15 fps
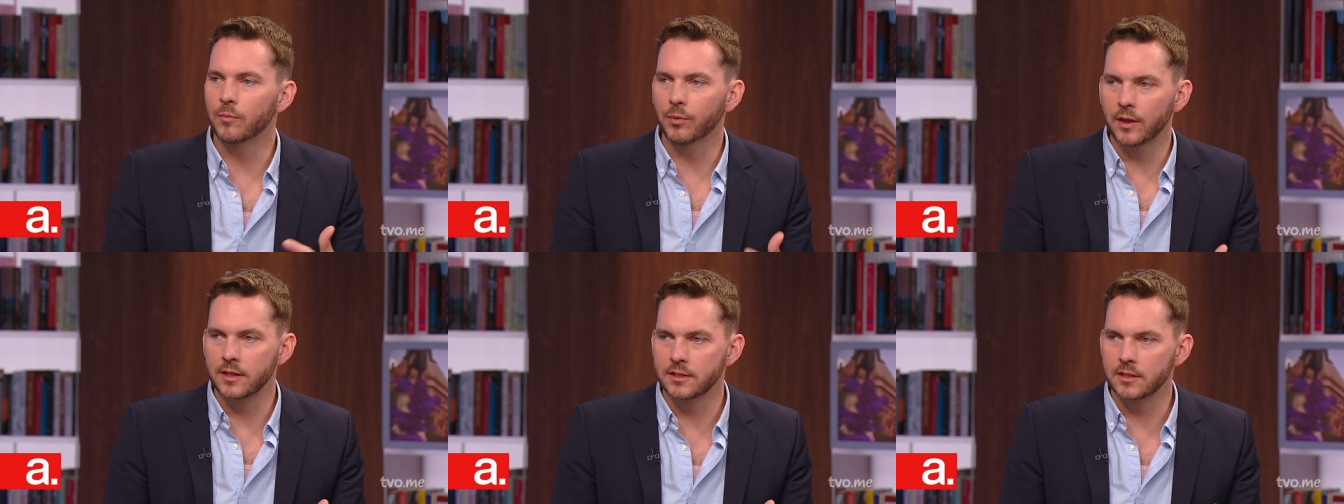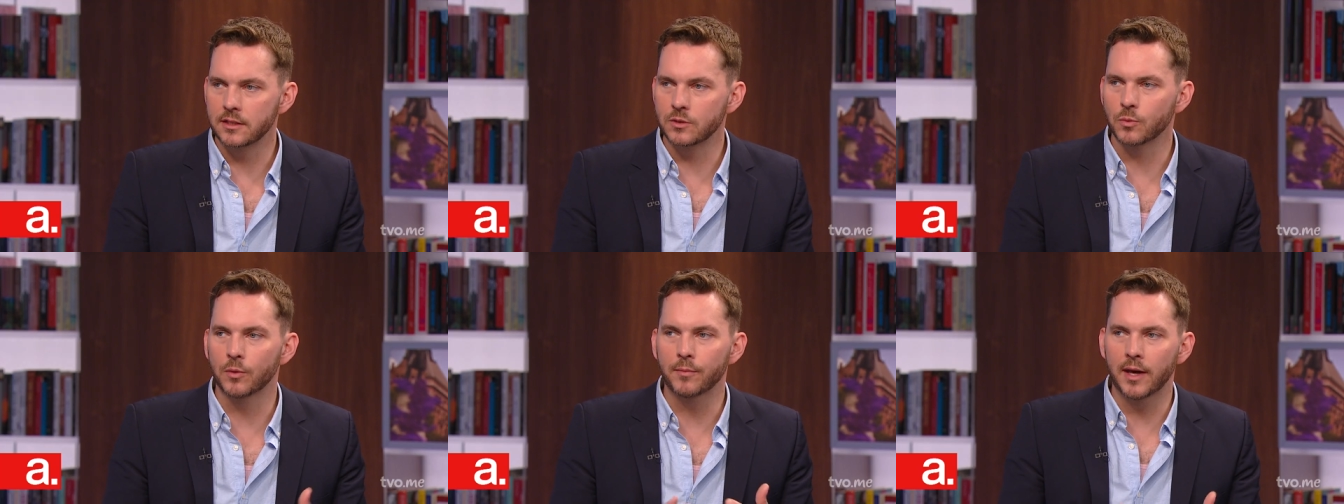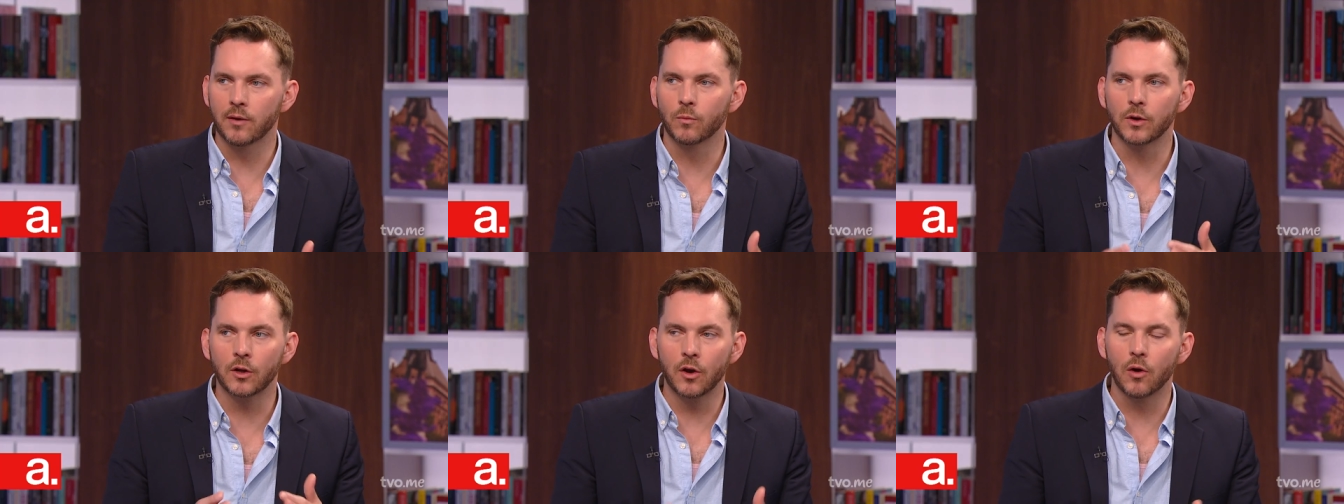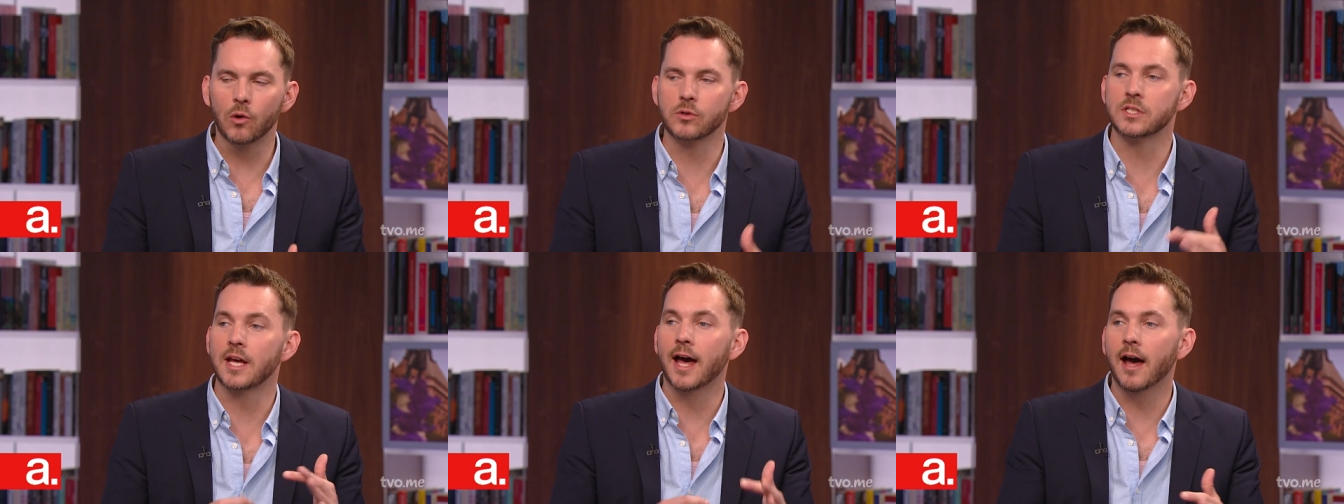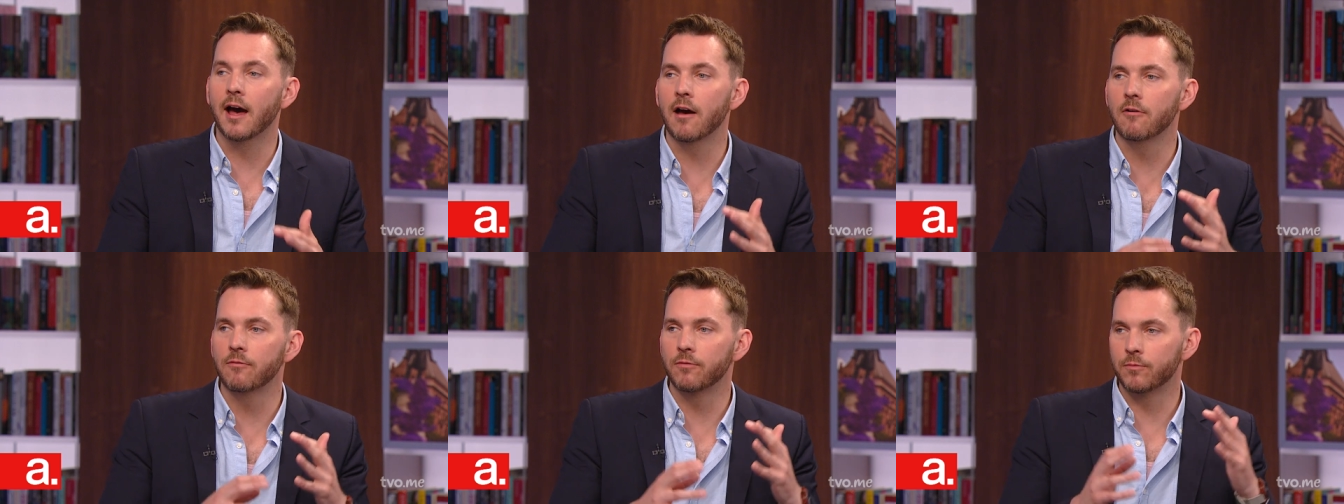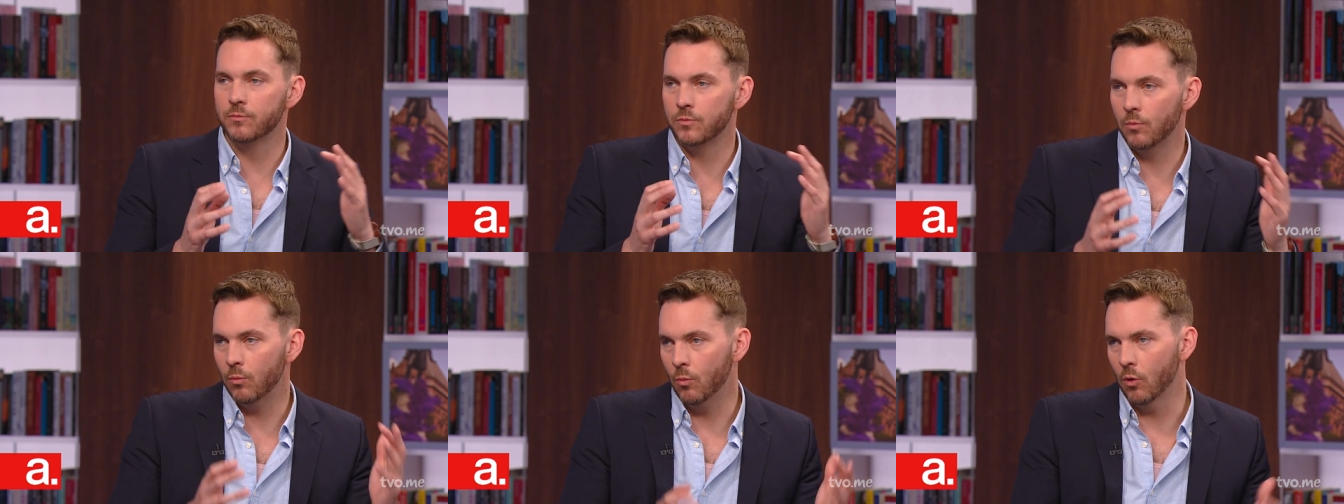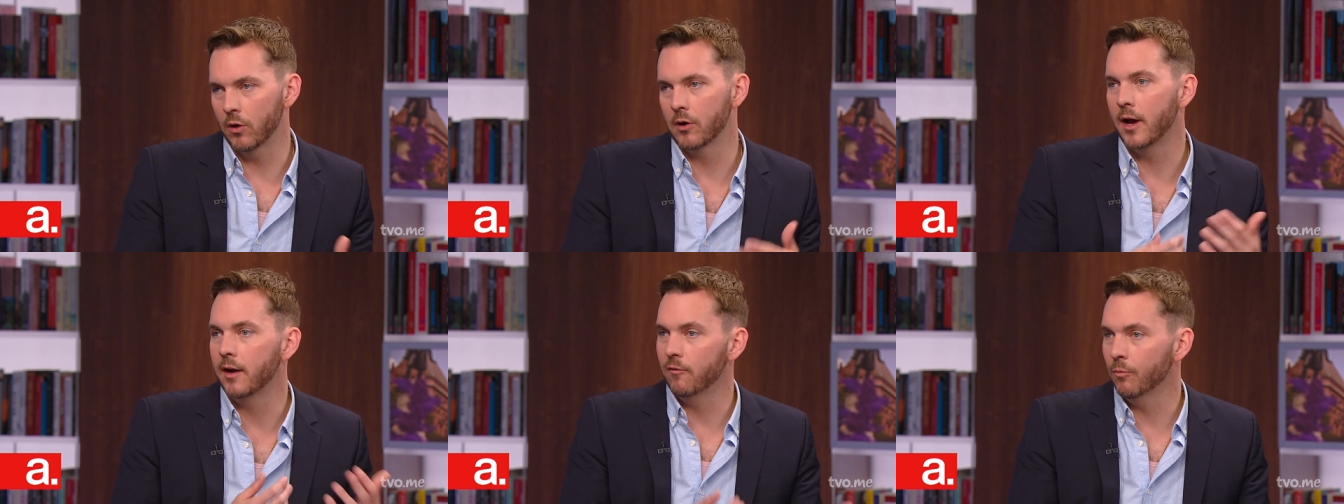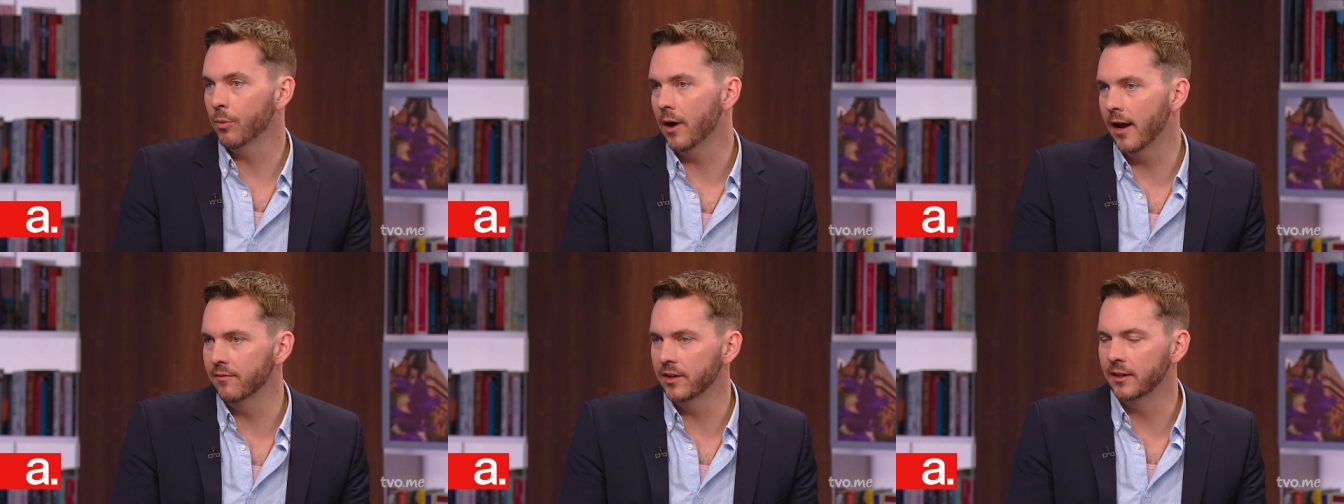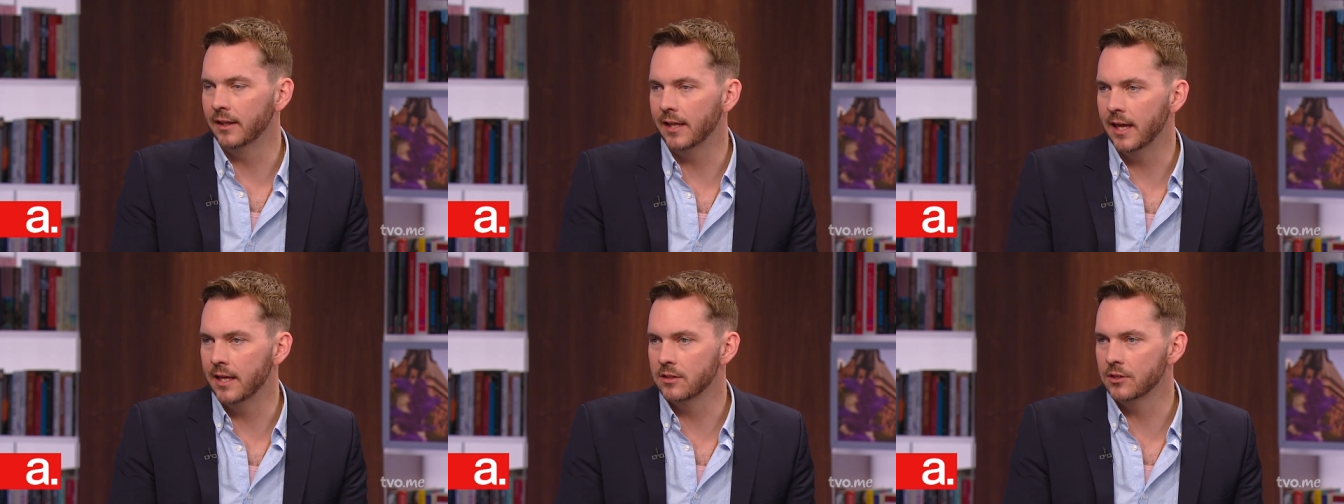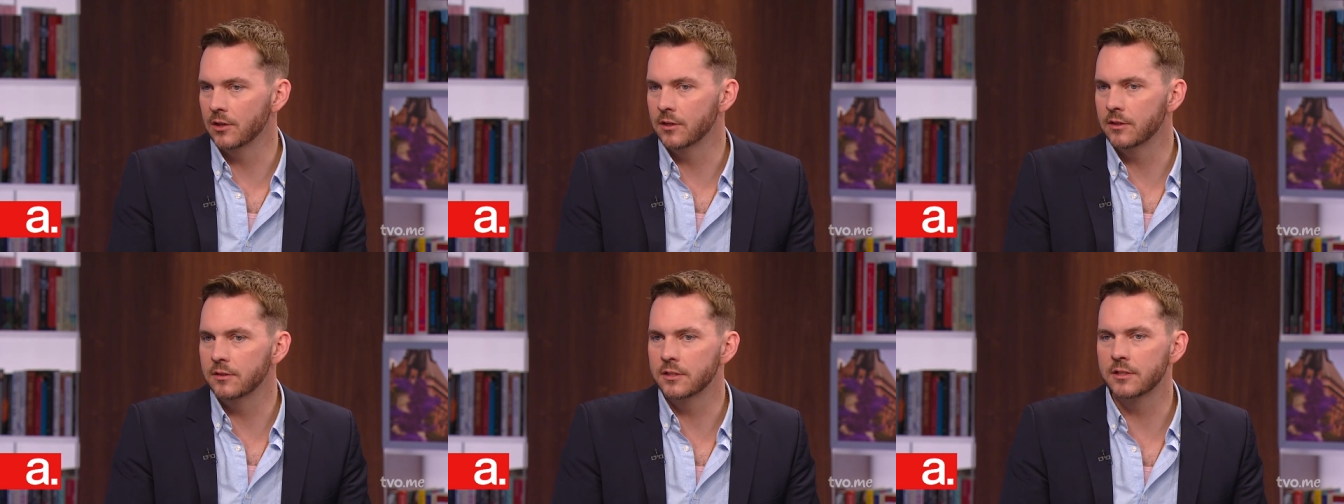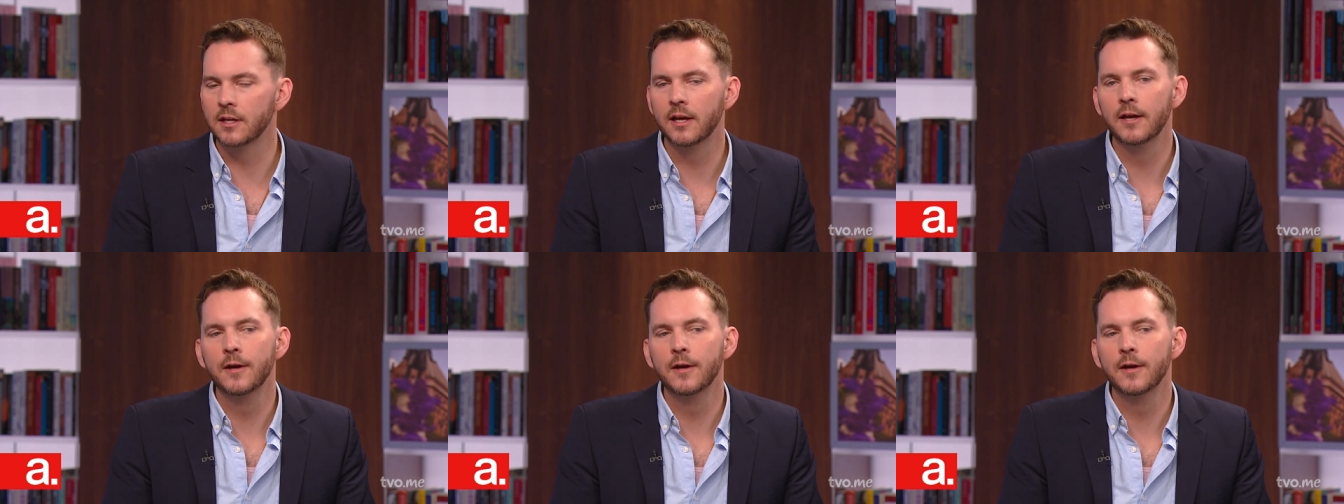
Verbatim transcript: the places where men would go to have more kind of private liaisons.